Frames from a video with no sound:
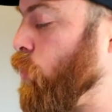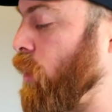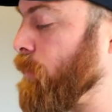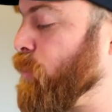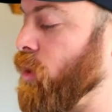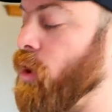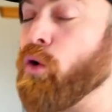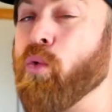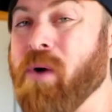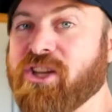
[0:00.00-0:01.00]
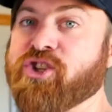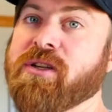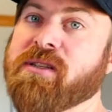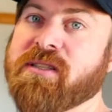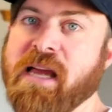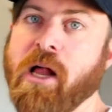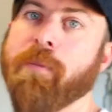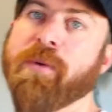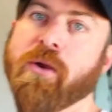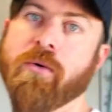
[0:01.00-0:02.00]
workbook questions to
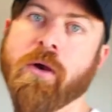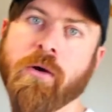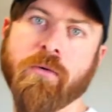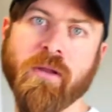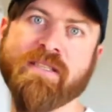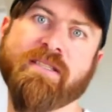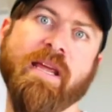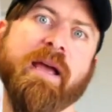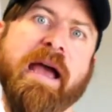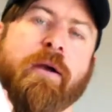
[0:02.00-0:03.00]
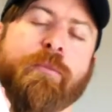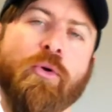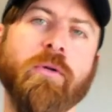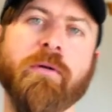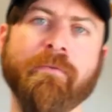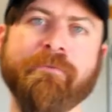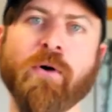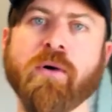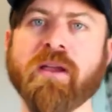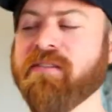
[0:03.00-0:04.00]
help you really stay accountable,
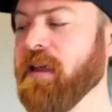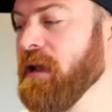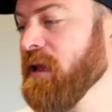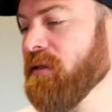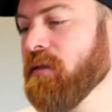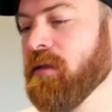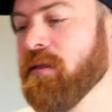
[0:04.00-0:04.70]
focus, and get